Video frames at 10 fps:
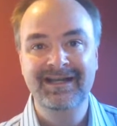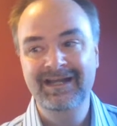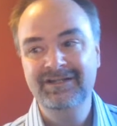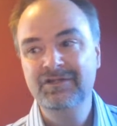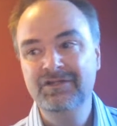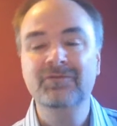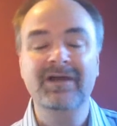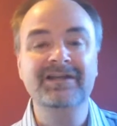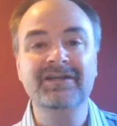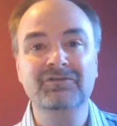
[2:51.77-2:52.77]
and it's going to
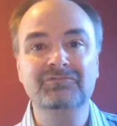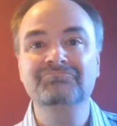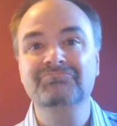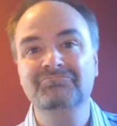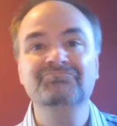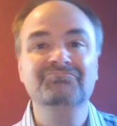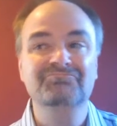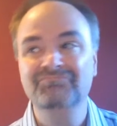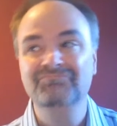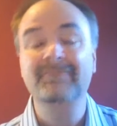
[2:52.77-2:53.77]
run you
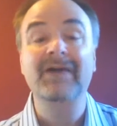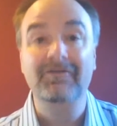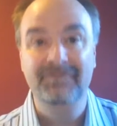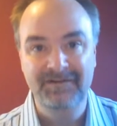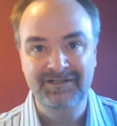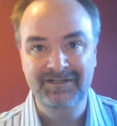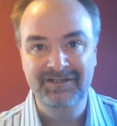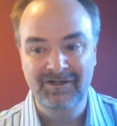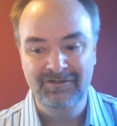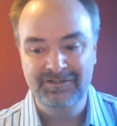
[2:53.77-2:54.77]
about
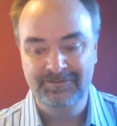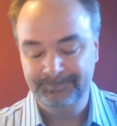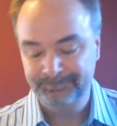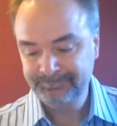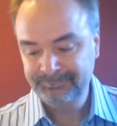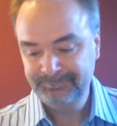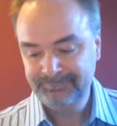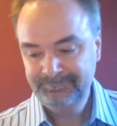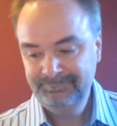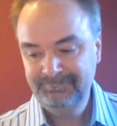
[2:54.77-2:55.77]
$50.
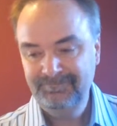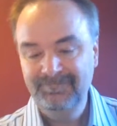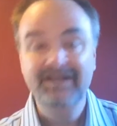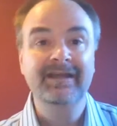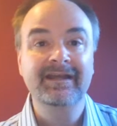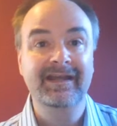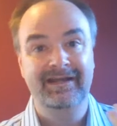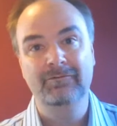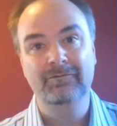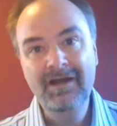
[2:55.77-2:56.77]
And
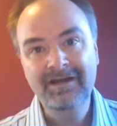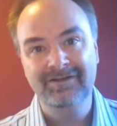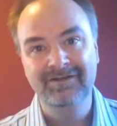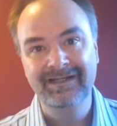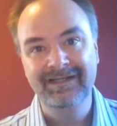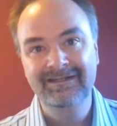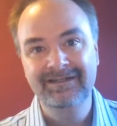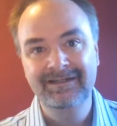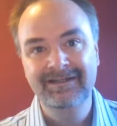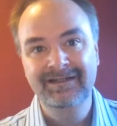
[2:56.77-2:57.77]
ironically,
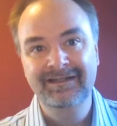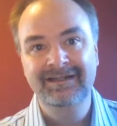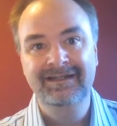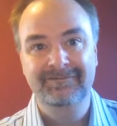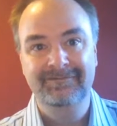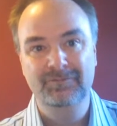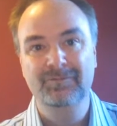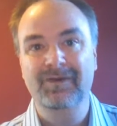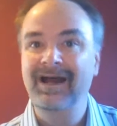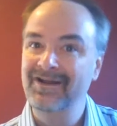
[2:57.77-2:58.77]
if you
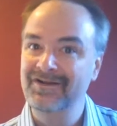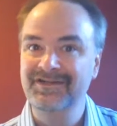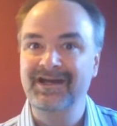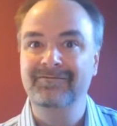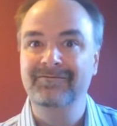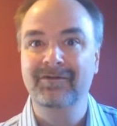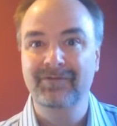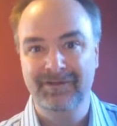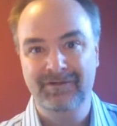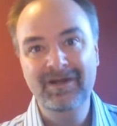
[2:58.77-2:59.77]
buy our software
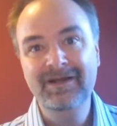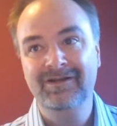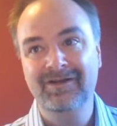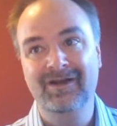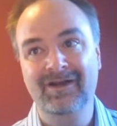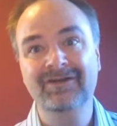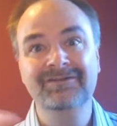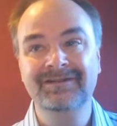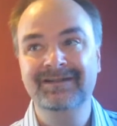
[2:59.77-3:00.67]
with a credit card